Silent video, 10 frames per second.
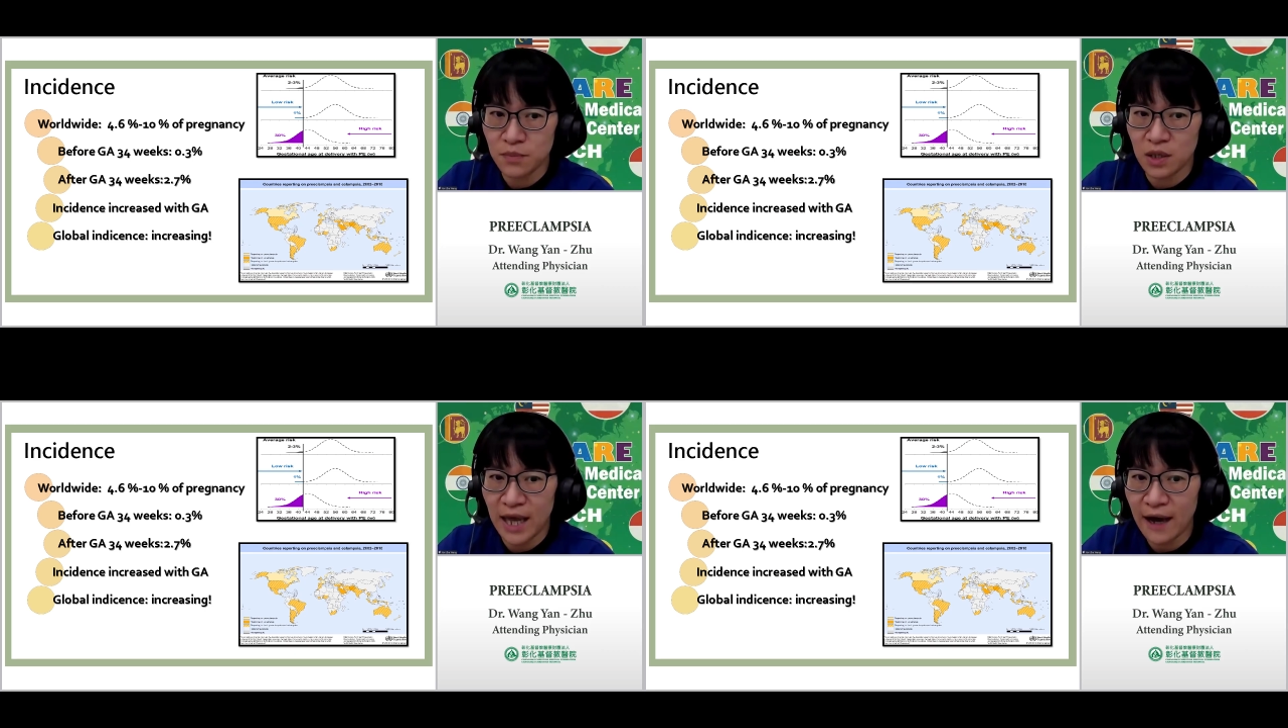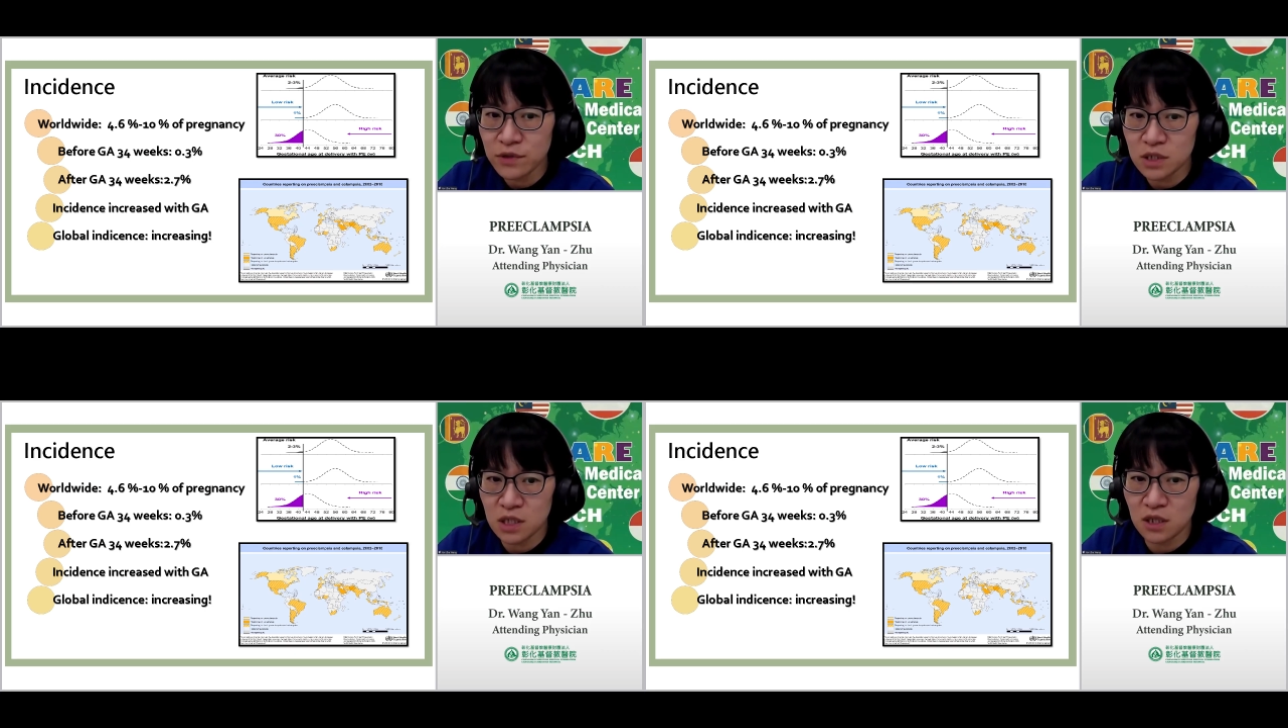but
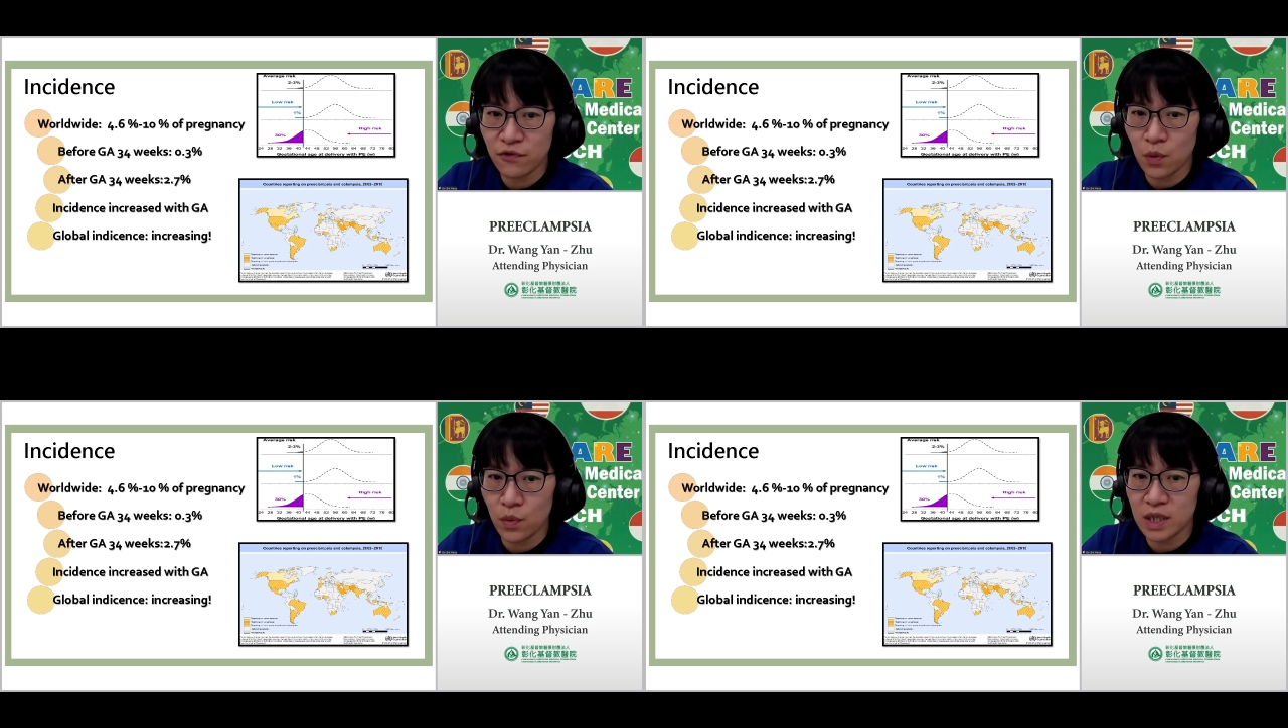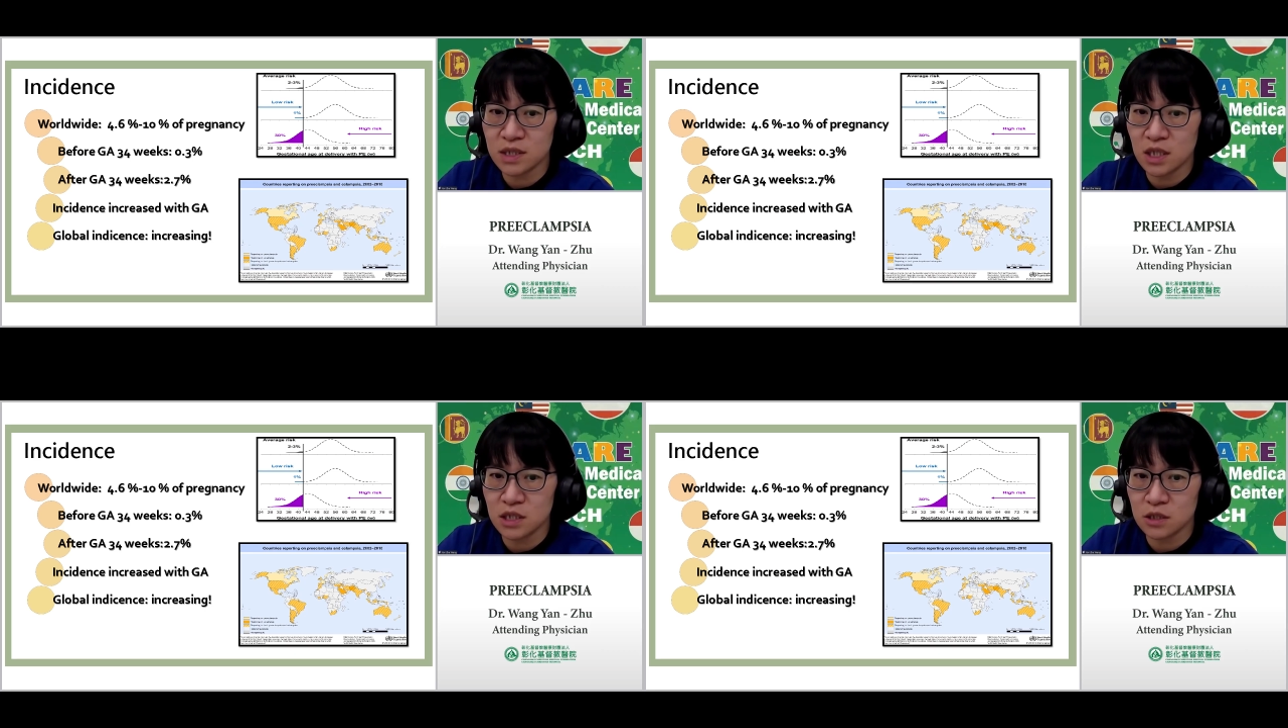after 34
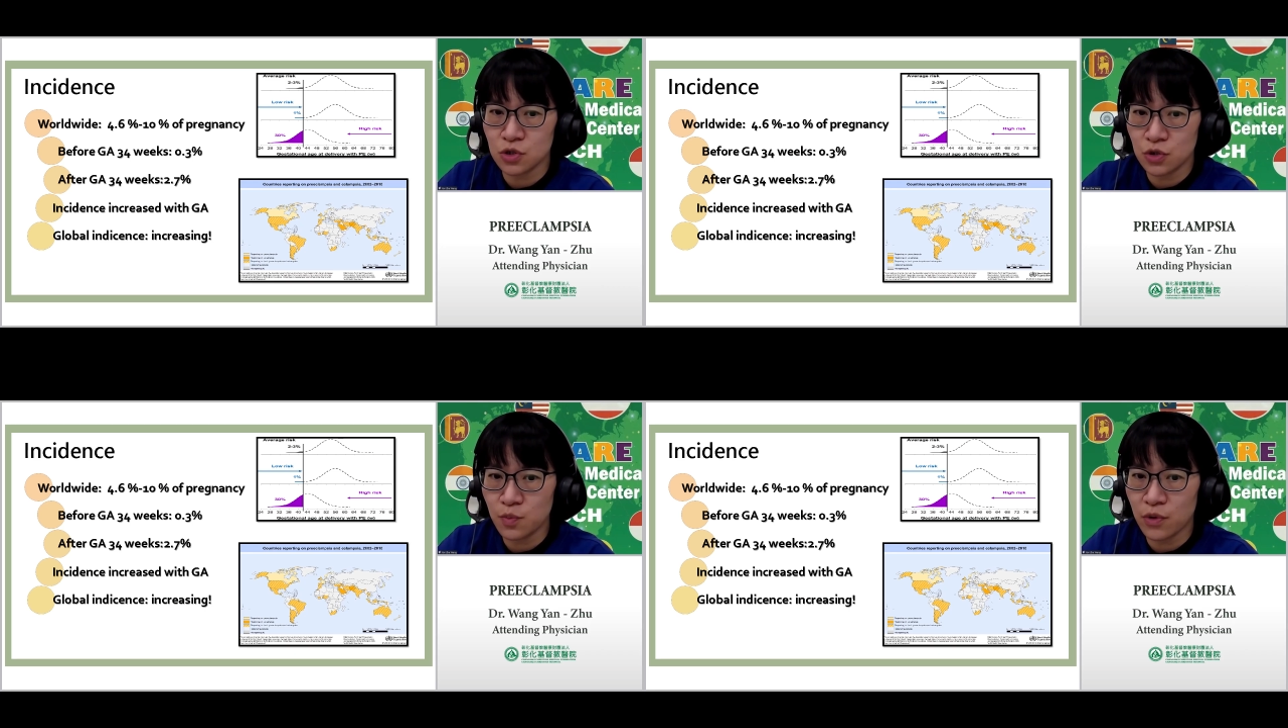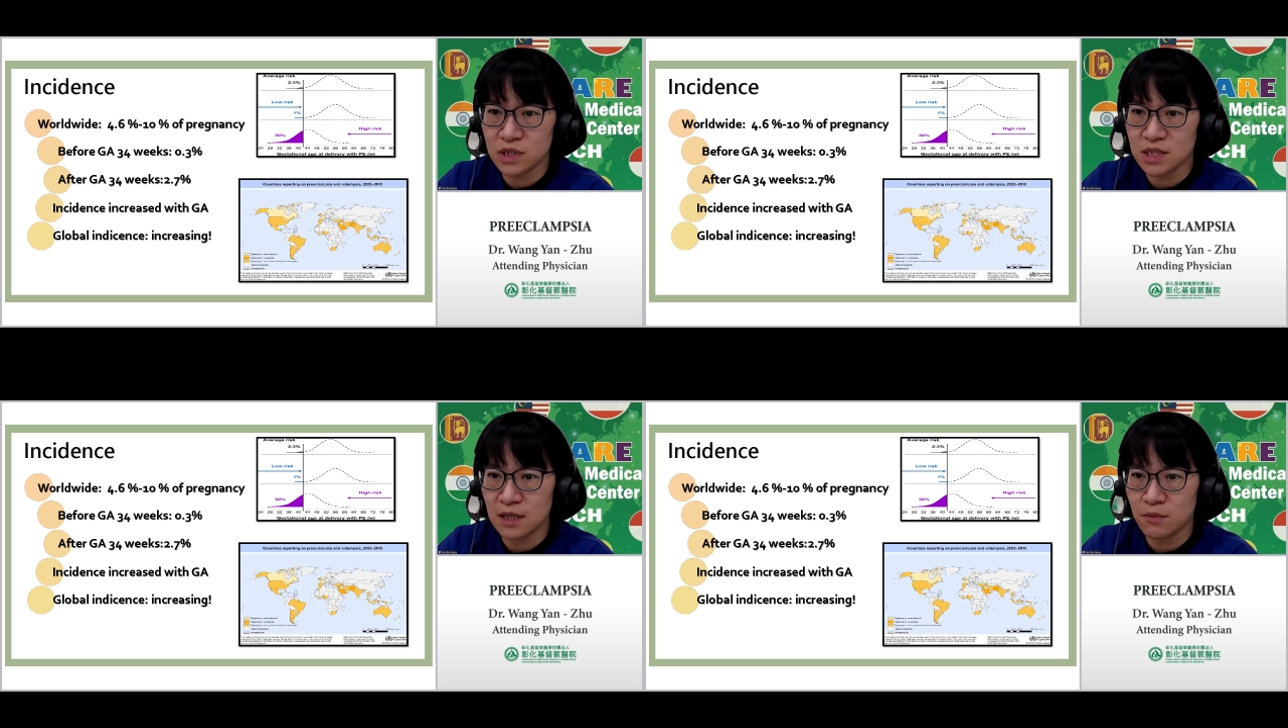weeks is
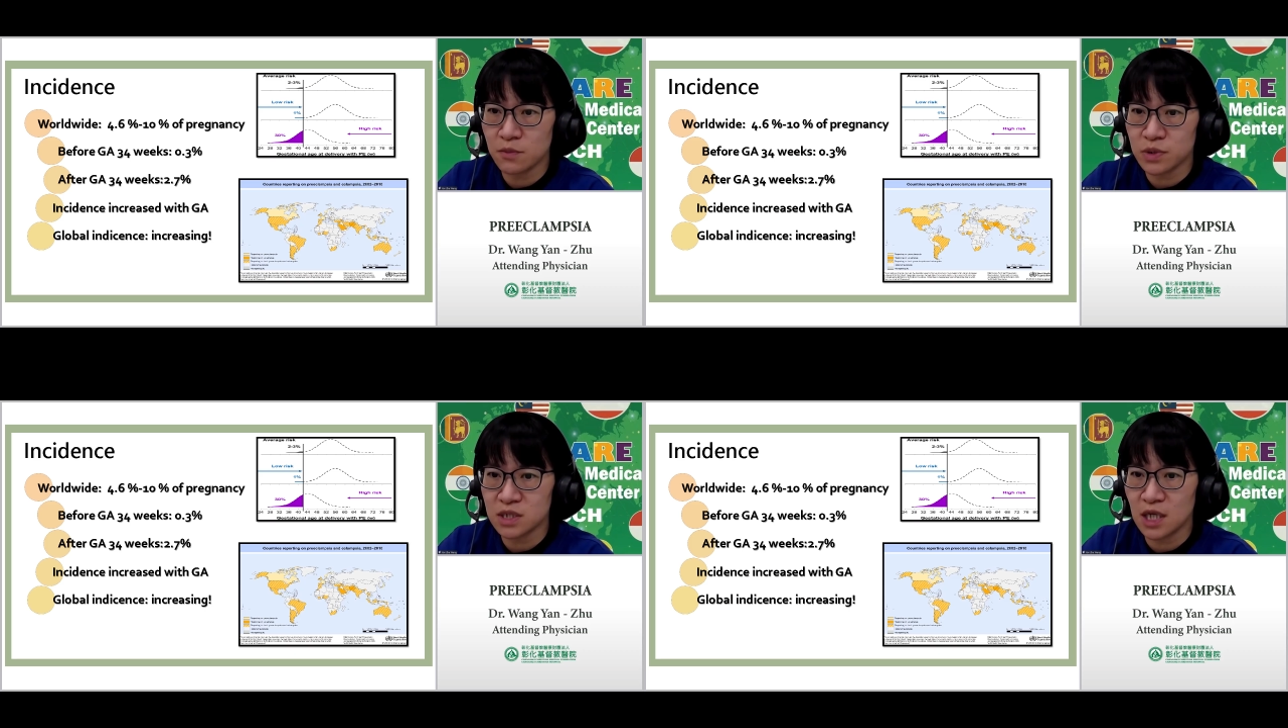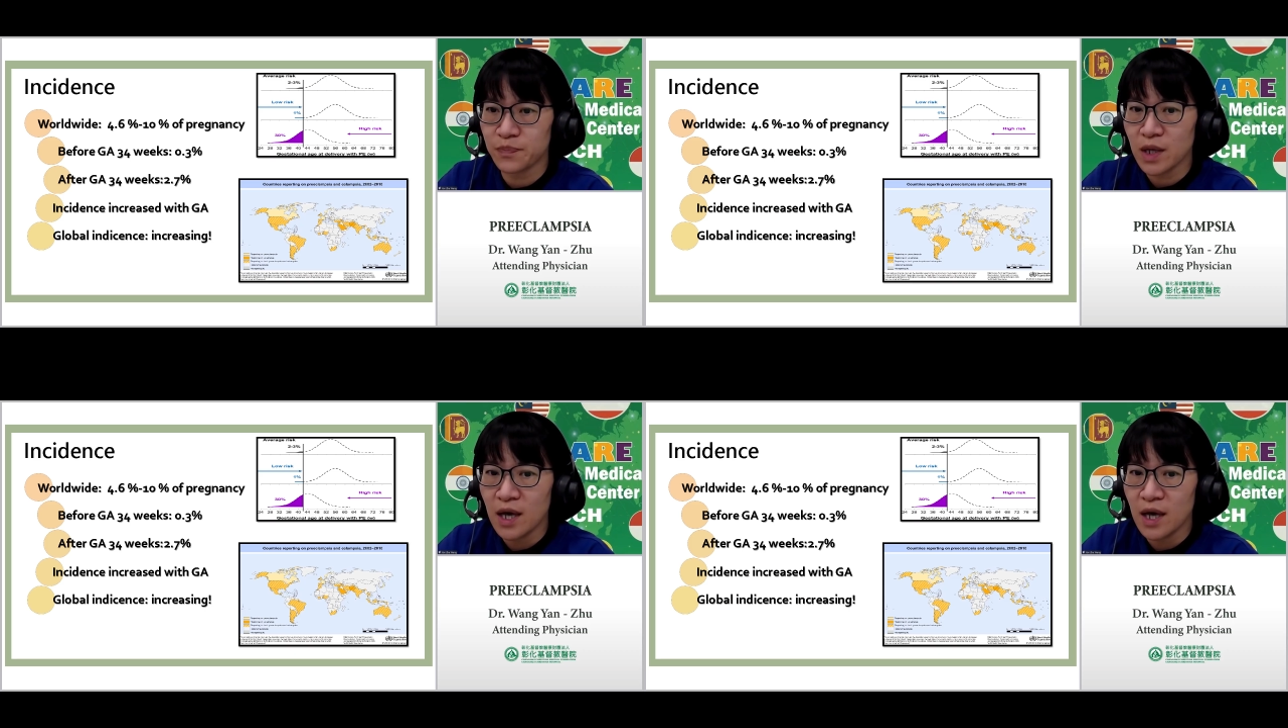2.7%.